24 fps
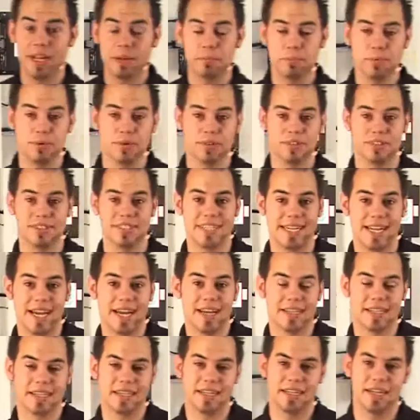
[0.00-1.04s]
The
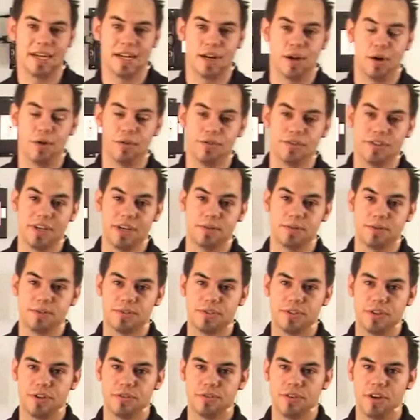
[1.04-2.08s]
VideoNetBox is an eight
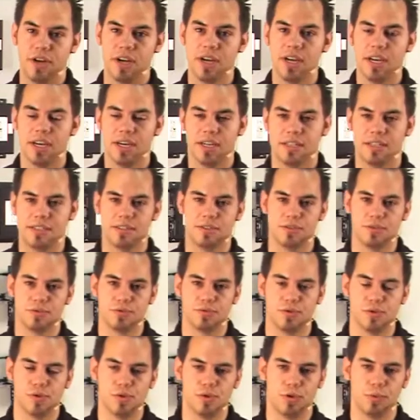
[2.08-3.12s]
channel recording server.
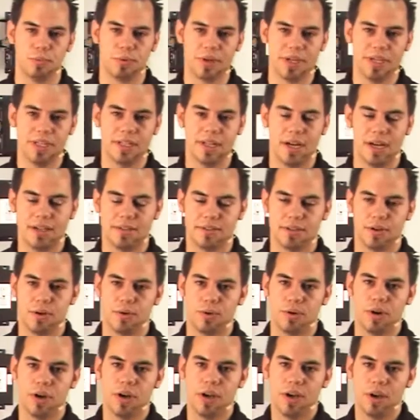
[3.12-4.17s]
It can be operated
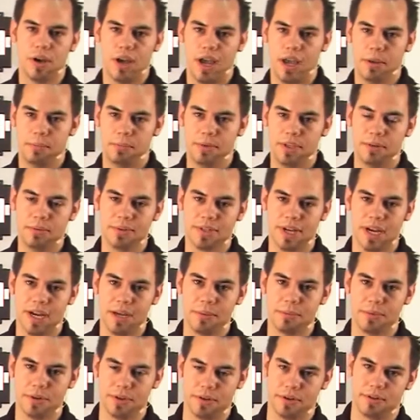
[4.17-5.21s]
either as a hybrid
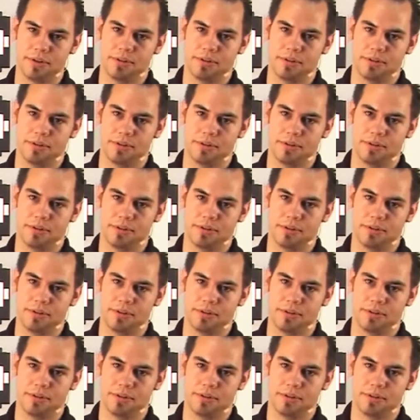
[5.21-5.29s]
or I P